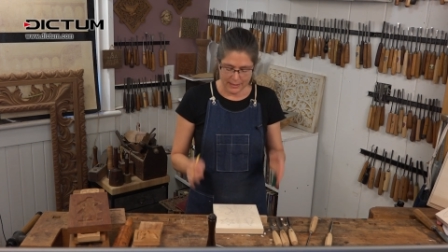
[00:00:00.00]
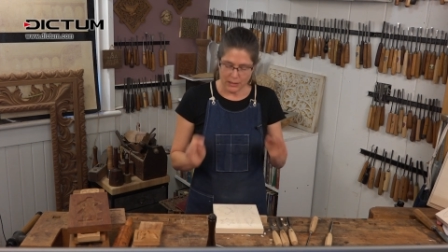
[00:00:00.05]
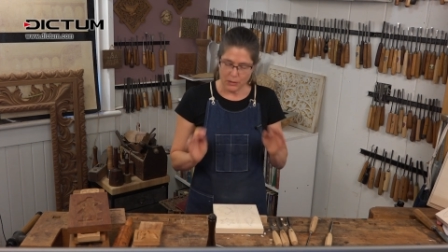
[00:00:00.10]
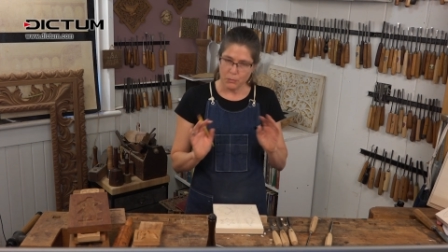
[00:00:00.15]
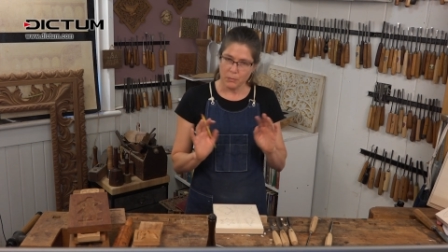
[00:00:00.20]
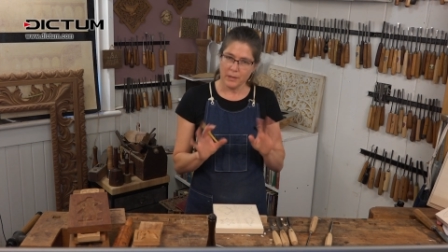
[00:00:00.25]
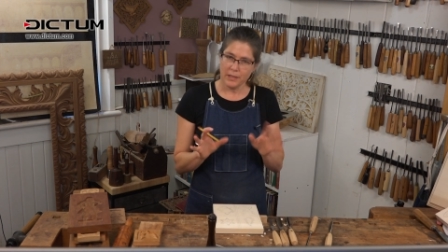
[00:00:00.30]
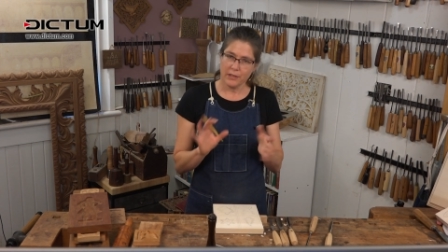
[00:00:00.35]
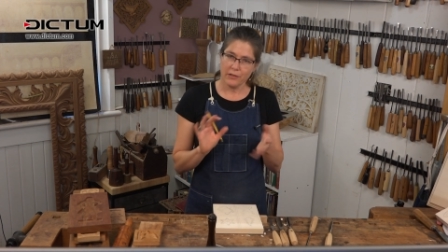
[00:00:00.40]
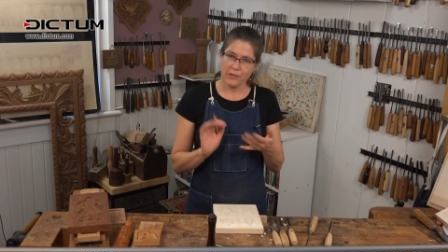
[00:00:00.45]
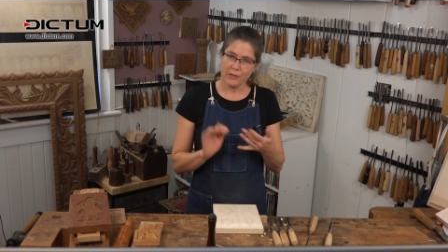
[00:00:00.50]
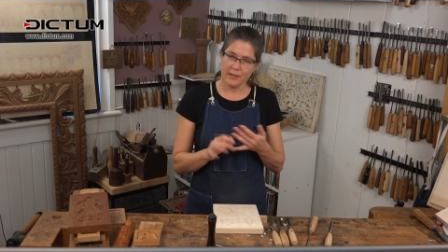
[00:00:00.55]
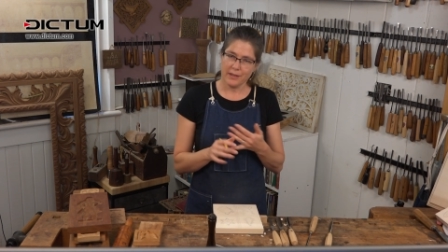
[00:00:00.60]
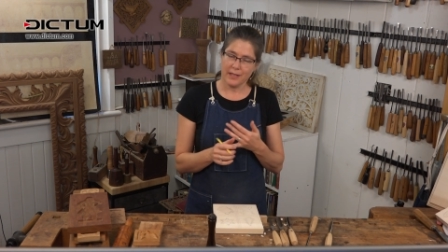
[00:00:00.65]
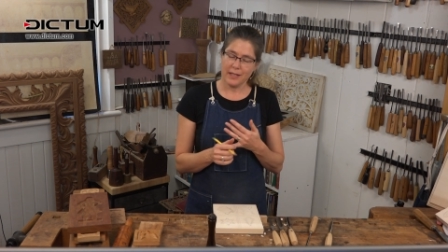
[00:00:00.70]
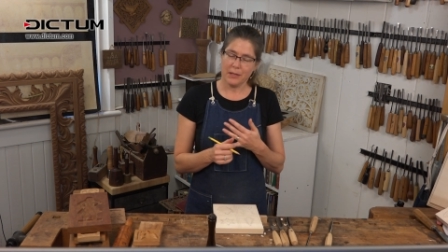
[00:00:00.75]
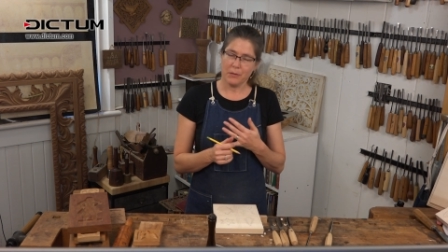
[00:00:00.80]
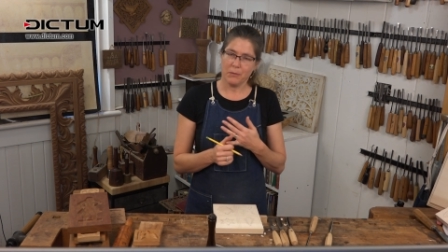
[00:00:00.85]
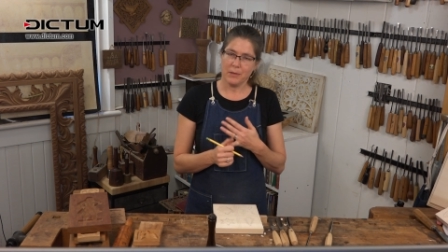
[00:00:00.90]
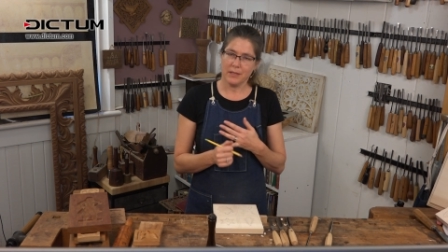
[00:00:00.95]
Now, one other
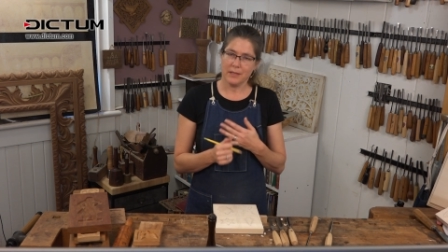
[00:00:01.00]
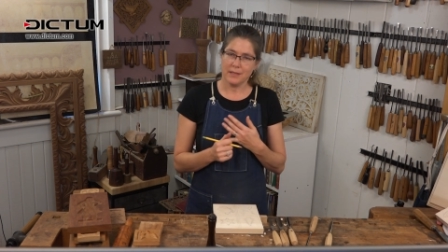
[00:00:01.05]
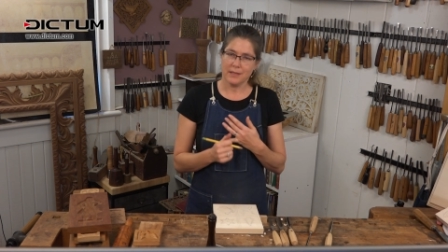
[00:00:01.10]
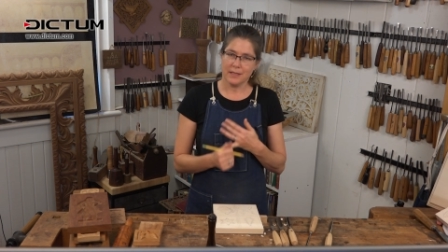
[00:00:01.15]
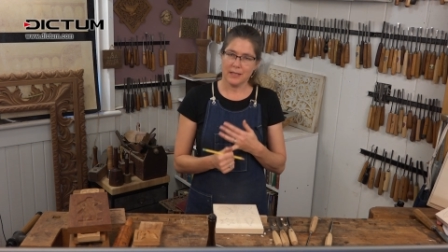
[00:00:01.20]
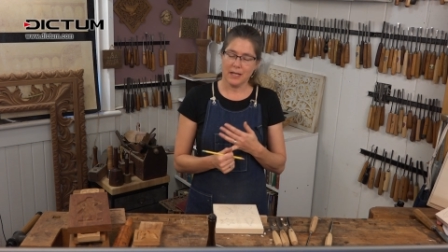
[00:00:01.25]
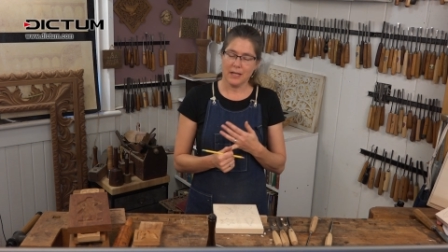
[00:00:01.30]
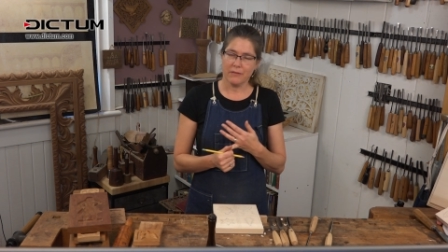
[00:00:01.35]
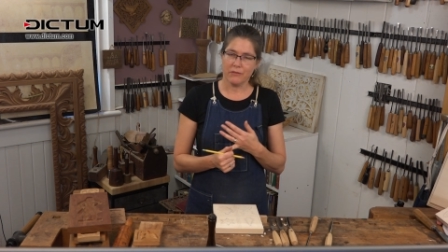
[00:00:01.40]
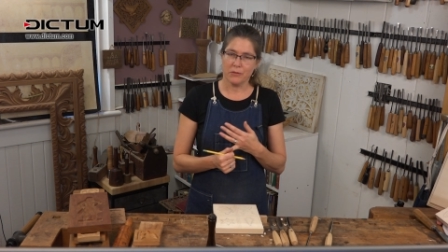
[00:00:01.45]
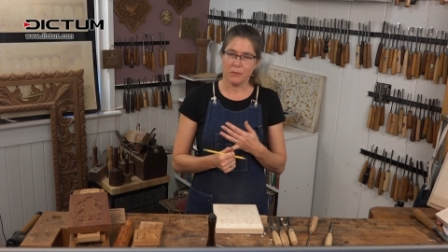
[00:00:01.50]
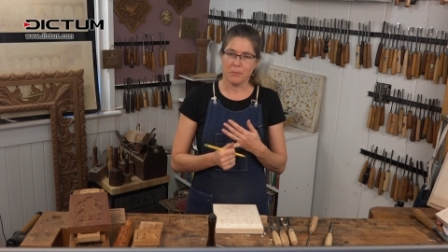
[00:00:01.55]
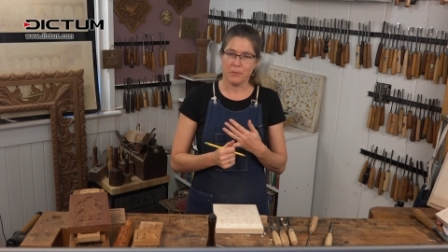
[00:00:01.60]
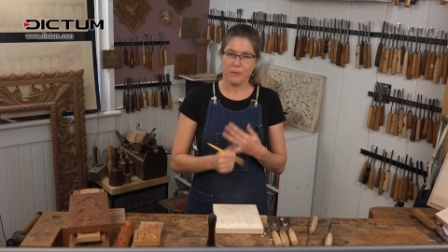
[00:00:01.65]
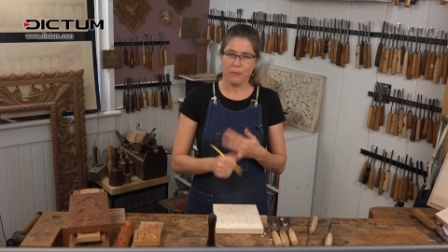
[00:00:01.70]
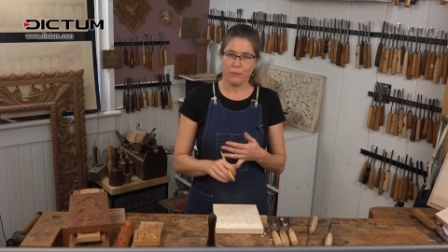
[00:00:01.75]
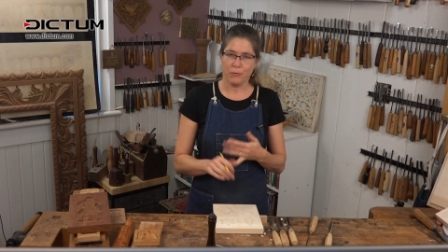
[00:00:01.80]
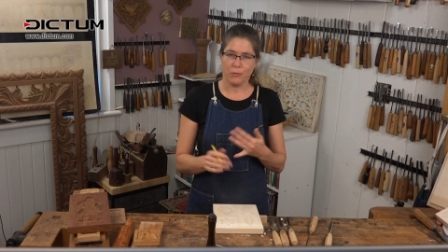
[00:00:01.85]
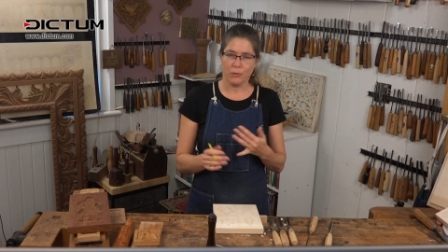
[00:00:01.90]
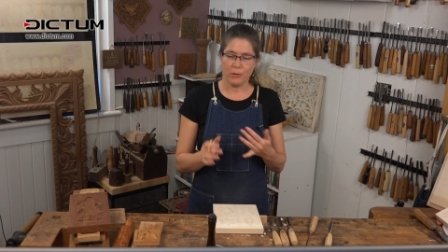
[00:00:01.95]
thing I wanted to cover
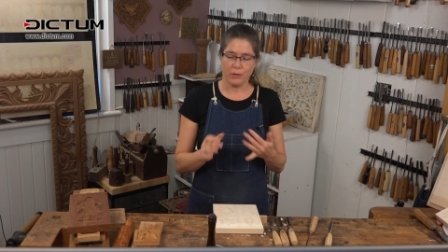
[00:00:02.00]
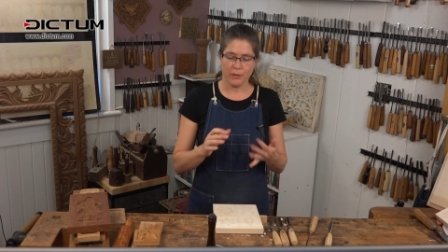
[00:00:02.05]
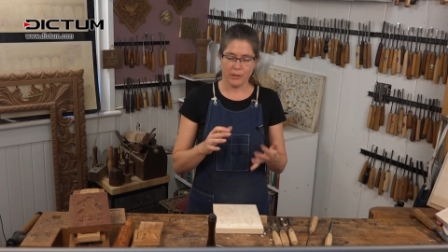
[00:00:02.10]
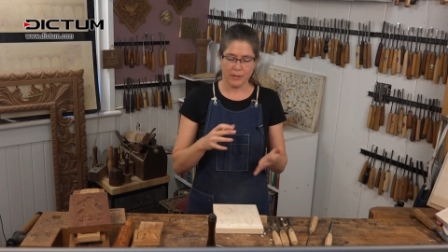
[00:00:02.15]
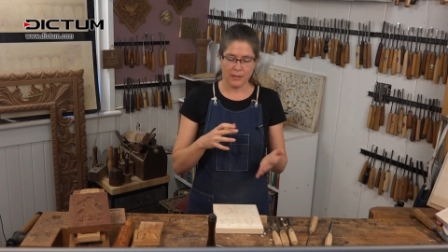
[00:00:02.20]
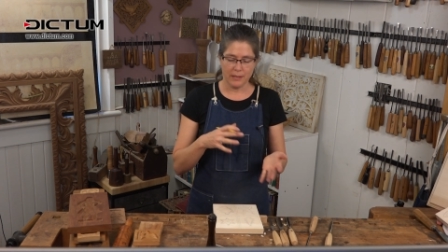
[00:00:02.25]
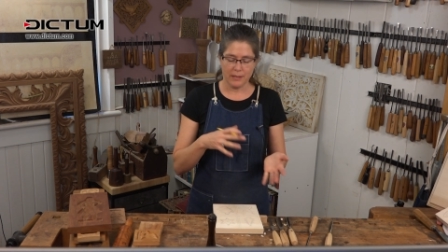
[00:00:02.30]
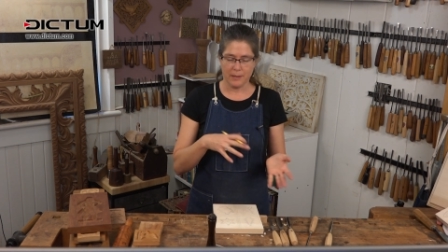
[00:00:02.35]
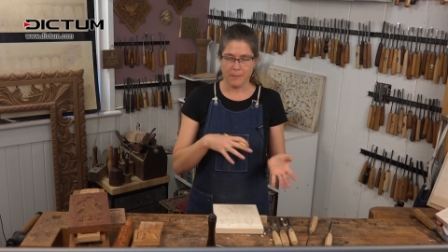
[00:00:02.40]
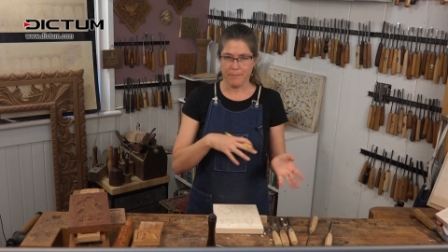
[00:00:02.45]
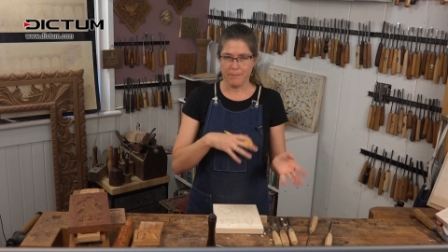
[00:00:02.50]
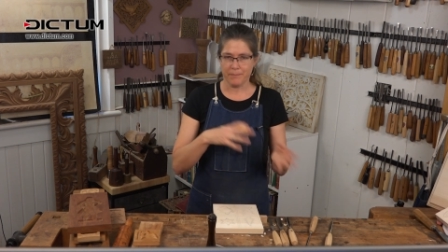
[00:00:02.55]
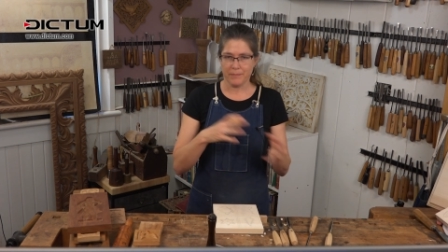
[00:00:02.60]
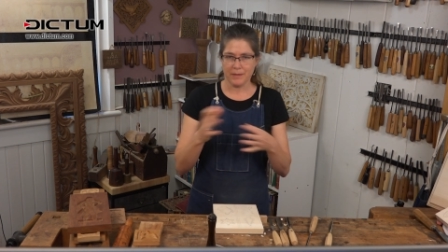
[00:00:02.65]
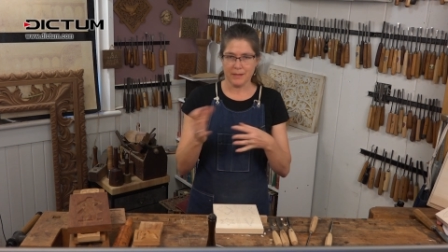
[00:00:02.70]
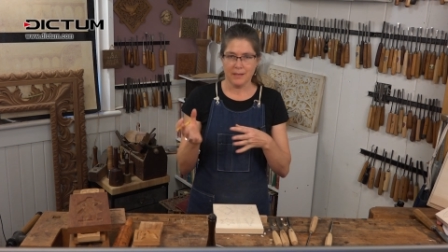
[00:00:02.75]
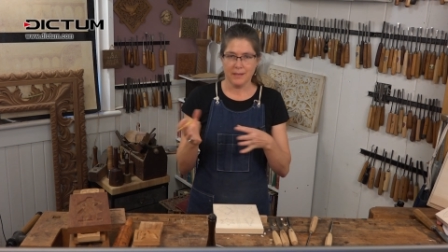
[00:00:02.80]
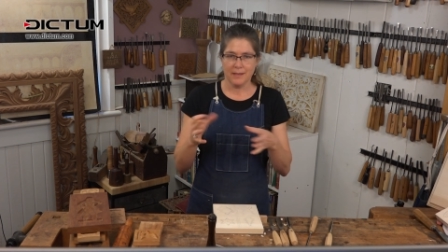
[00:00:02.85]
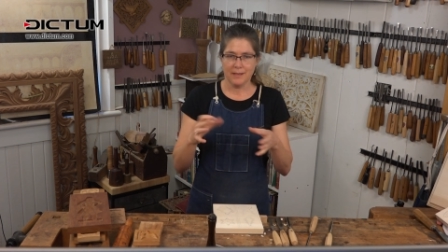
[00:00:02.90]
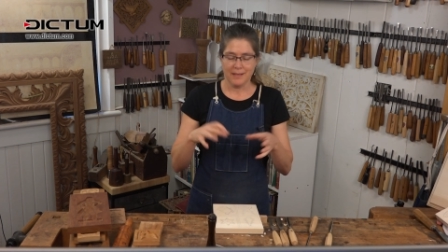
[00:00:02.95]
before
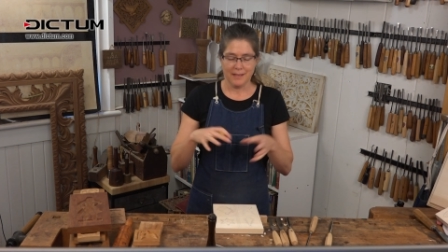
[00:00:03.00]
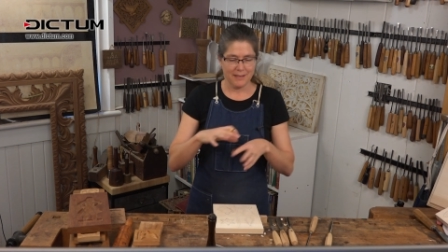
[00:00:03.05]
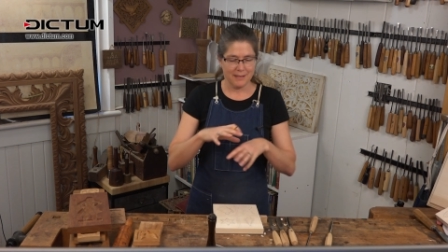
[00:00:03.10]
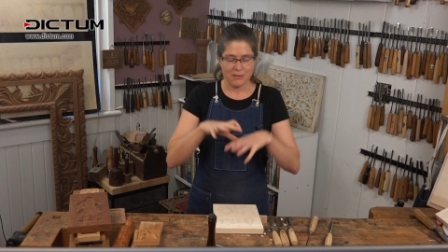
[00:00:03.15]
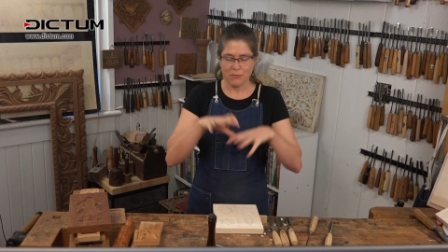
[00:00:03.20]
I